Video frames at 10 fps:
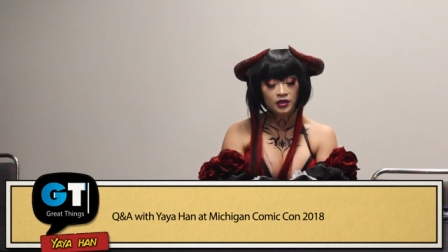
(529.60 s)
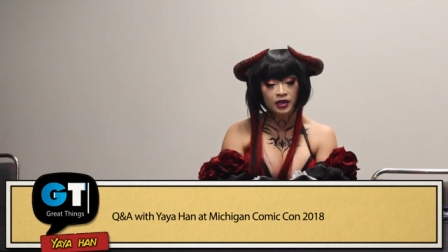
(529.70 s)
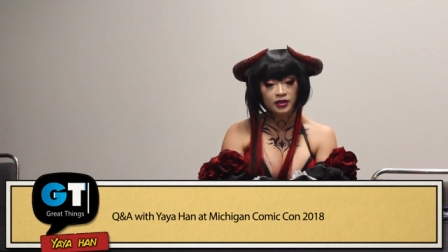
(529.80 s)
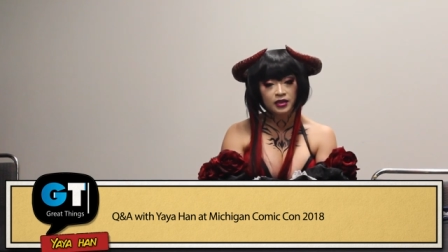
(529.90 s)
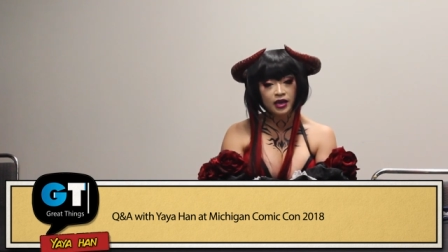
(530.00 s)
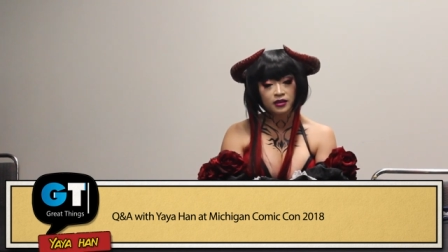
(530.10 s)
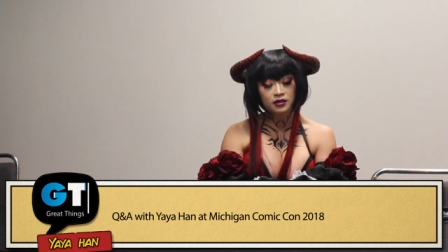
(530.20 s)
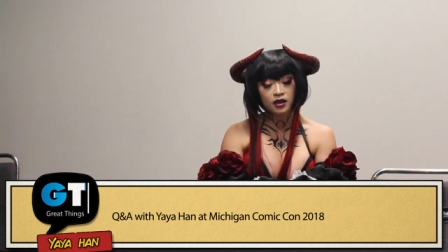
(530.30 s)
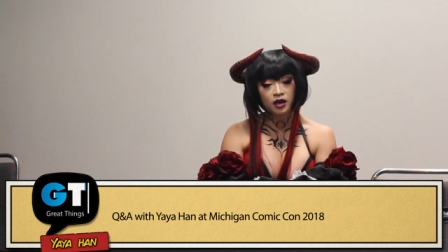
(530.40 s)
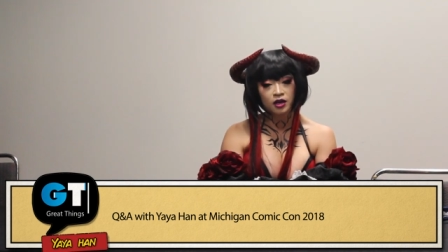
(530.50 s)
And
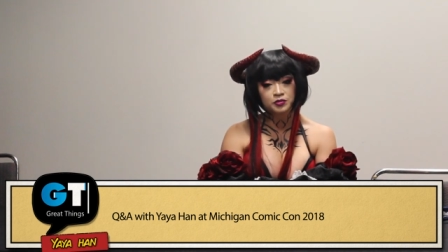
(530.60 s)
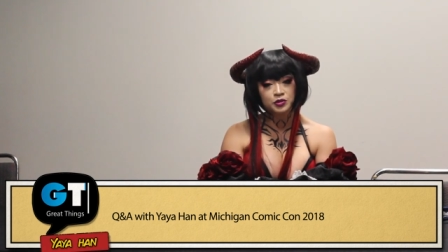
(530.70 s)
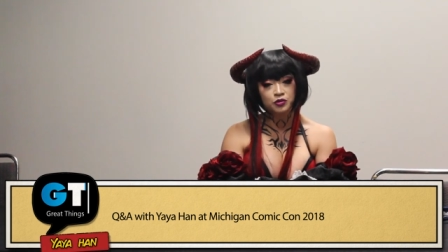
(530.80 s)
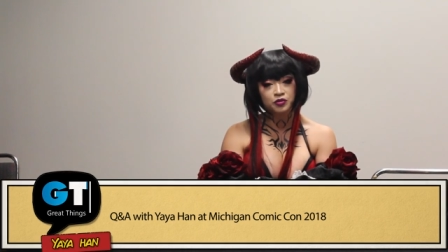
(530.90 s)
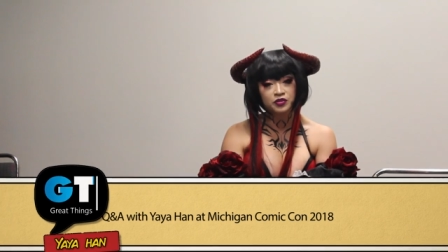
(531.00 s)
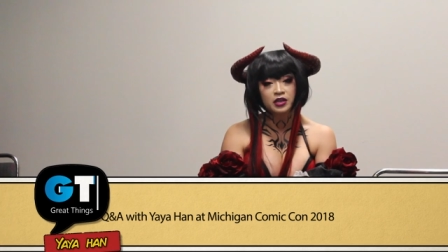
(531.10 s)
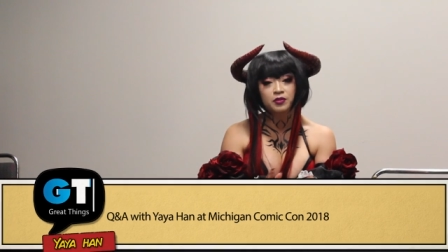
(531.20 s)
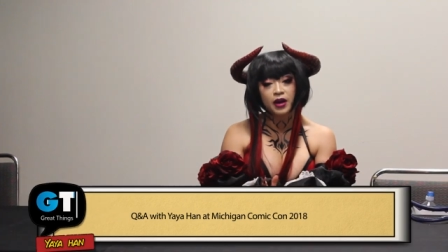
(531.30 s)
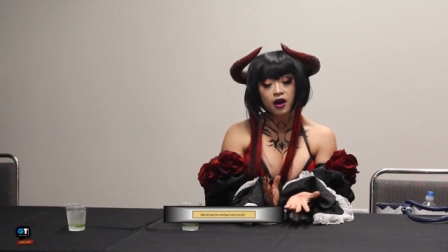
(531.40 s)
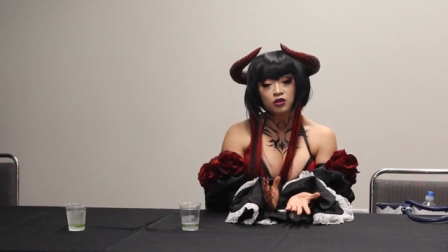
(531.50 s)
then um, sort of think
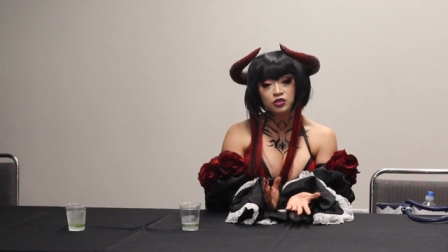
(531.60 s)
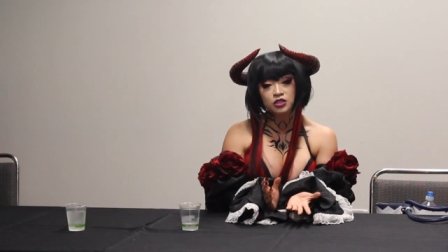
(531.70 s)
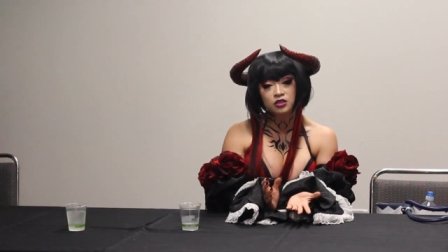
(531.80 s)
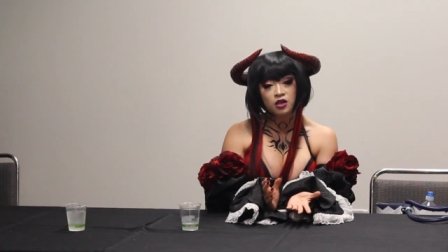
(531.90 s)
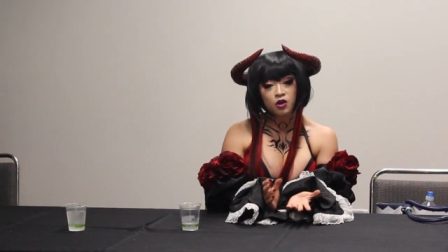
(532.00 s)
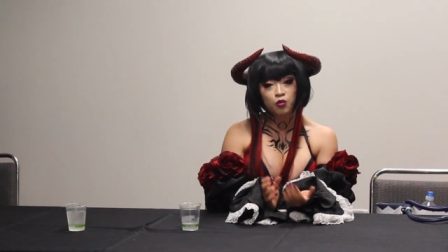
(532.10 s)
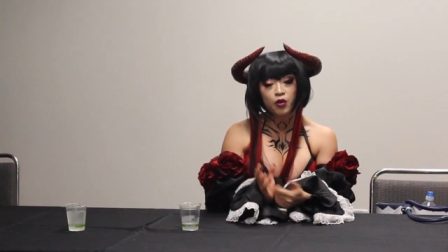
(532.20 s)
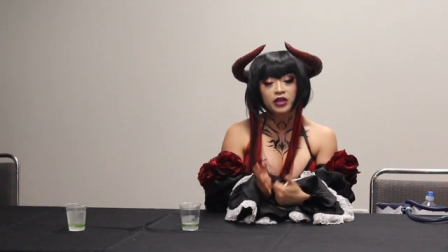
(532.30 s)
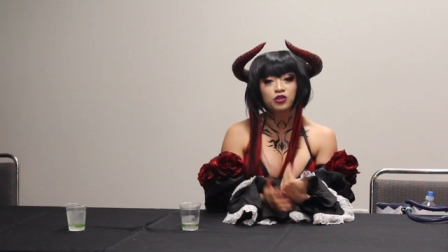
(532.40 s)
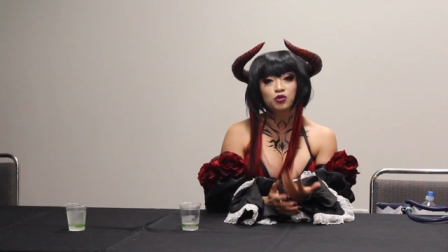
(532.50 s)
about
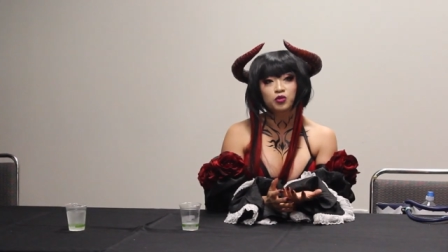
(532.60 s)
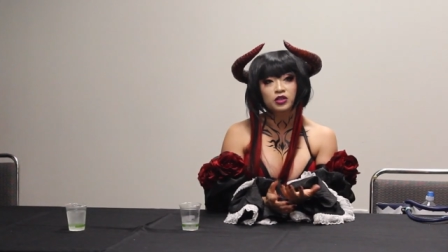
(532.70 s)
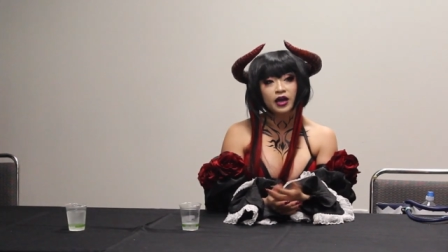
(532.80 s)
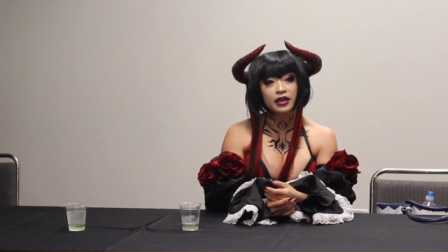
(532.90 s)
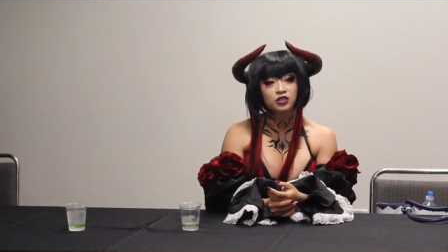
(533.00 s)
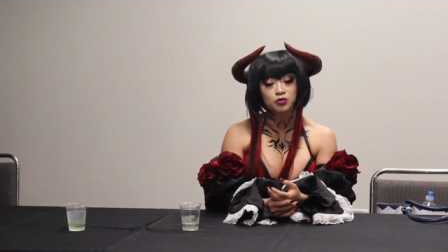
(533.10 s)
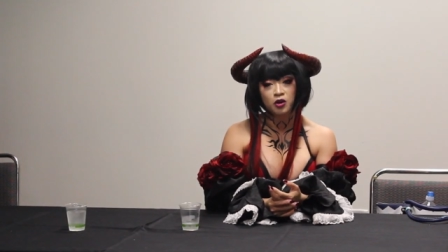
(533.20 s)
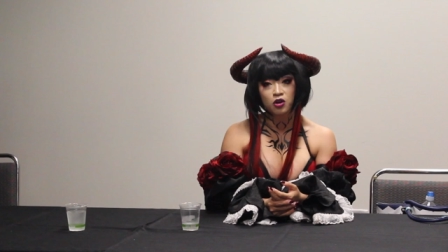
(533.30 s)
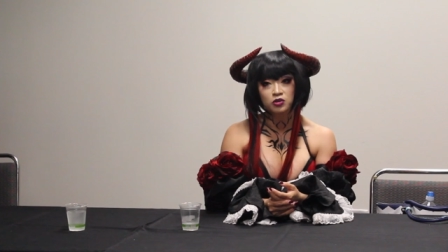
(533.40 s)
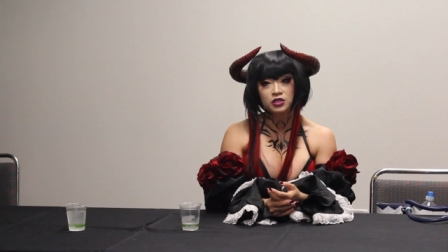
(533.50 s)
when you would like to
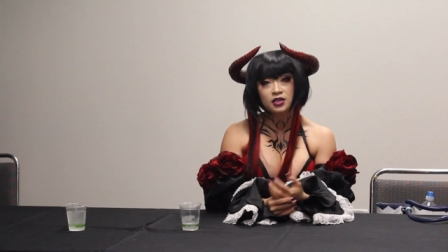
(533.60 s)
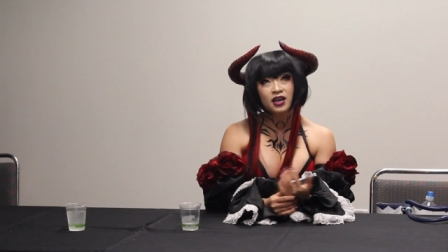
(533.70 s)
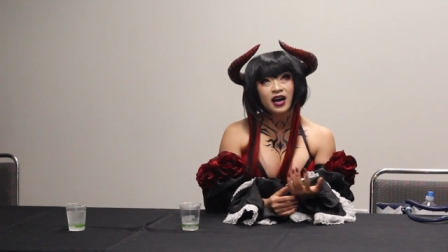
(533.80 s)
post.